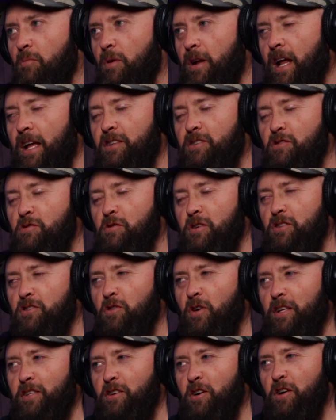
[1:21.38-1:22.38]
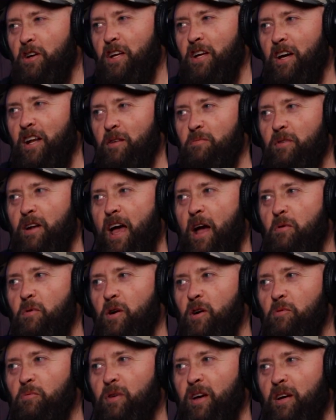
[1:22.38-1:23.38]
but I do enjoy turkey hunting, but I
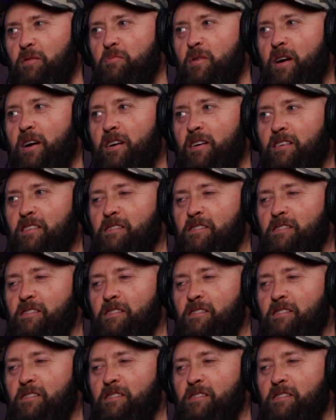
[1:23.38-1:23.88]
will pick bear.